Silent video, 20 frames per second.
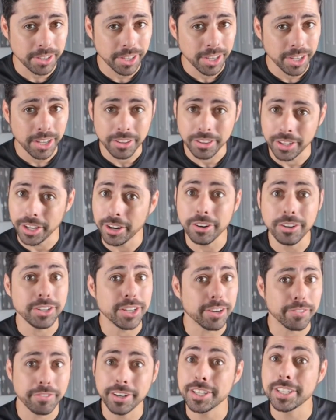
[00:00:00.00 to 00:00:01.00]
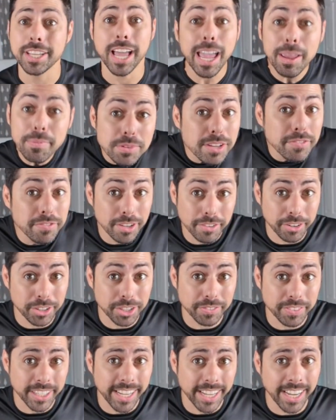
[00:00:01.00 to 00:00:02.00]
There are different types of
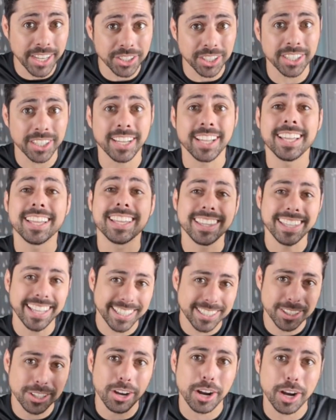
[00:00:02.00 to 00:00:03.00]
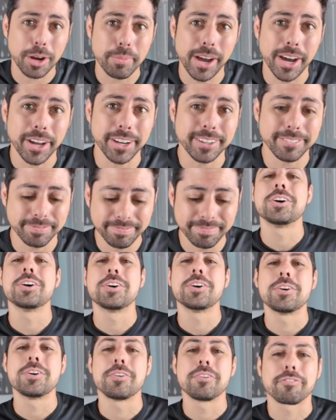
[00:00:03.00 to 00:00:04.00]
diversification. Let's talk about it.
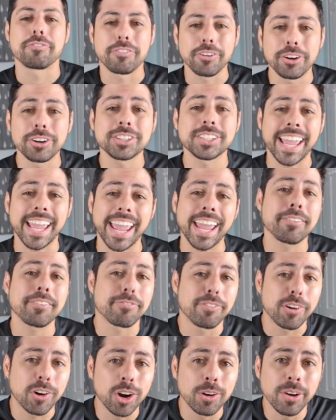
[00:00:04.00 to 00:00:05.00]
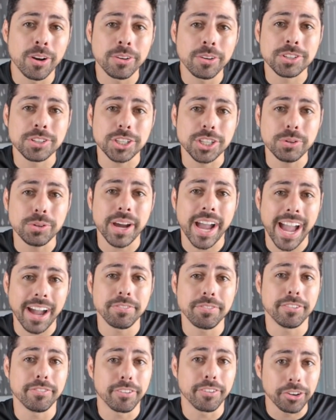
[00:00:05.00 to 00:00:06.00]
First and foremost, you
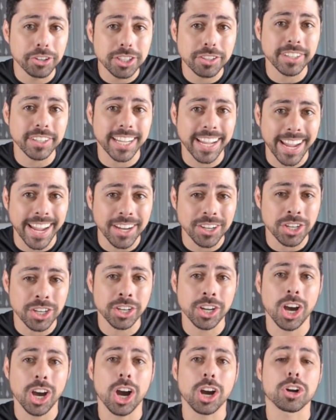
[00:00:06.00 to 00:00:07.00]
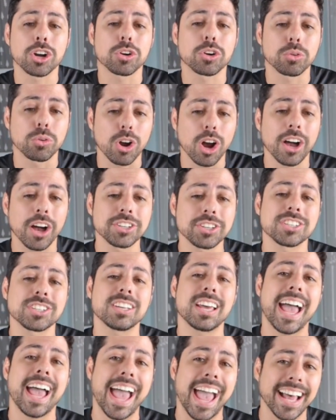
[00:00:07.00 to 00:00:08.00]
have diversification across
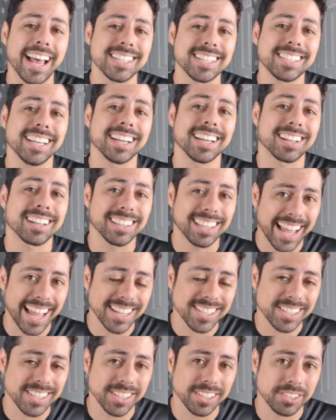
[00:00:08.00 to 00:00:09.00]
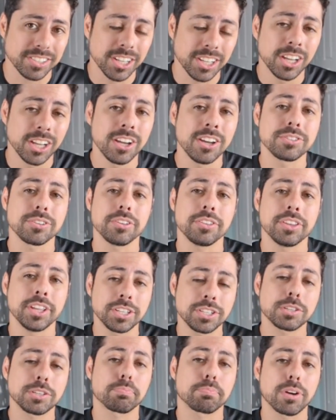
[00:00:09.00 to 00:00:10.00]
asset classes. So
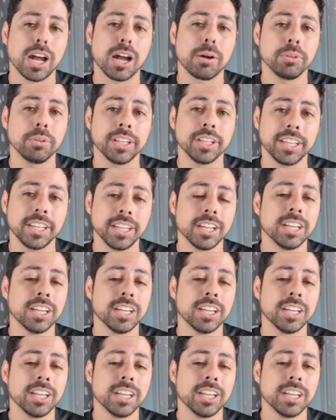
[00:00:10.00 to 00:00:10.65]
this is probably,